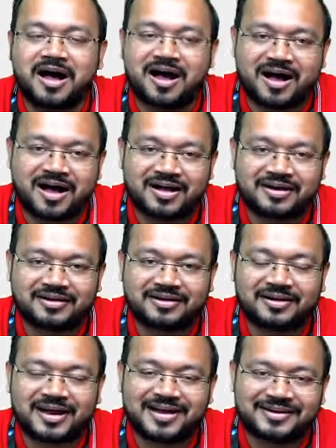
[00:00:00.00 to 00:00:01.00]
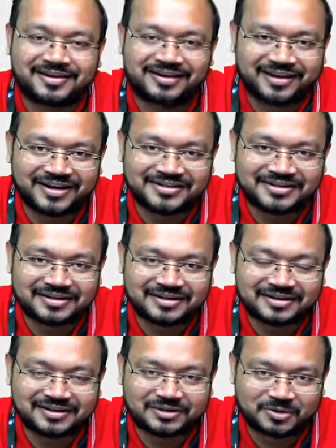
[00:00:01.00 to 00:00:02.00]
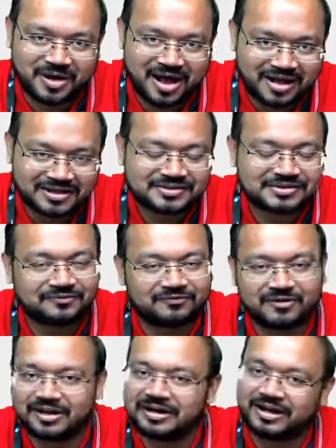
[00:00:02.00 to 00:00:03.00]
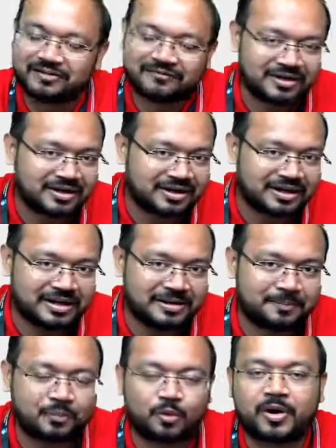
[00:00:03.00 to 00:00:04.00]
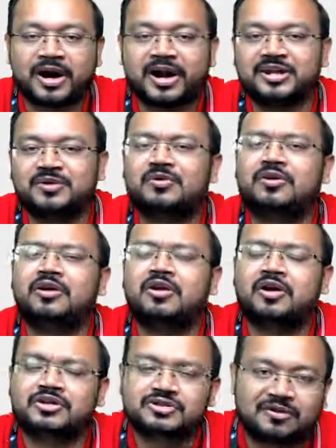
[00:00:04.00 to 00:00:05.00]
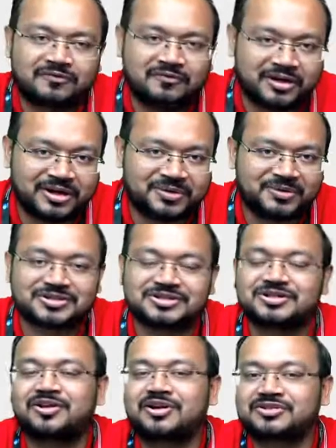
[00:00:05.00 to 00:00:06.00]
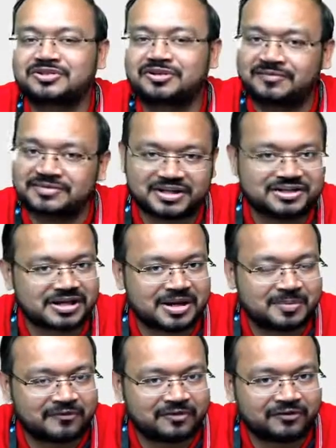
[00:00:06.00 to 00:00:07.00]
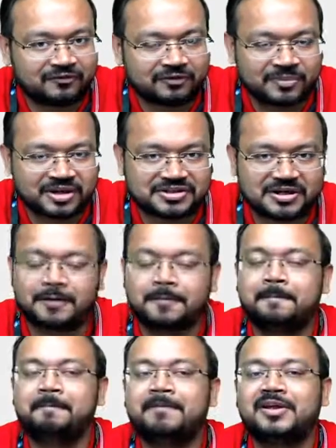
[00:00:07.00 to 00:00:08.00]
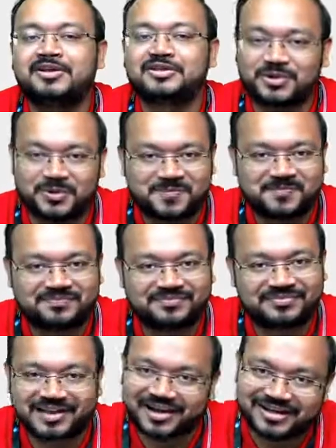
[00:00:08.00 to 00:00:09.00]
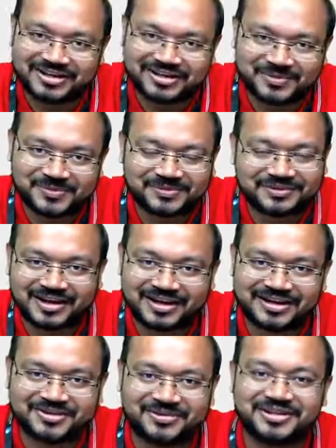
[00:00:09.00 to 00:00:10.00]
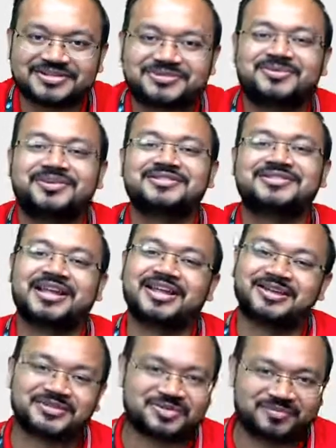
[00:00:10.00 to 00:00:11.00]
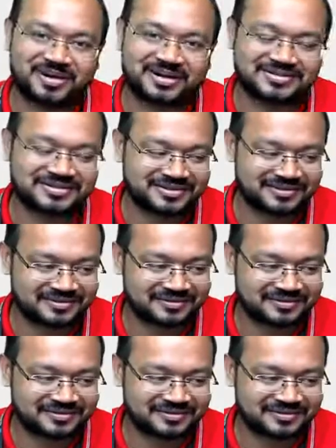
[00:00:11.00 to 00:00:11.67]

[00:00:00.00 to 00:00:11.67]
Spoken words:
are encouraging to us, we'll definitely provide you lots of videos, lots of such type of information. So thank you dear students, thank you so much.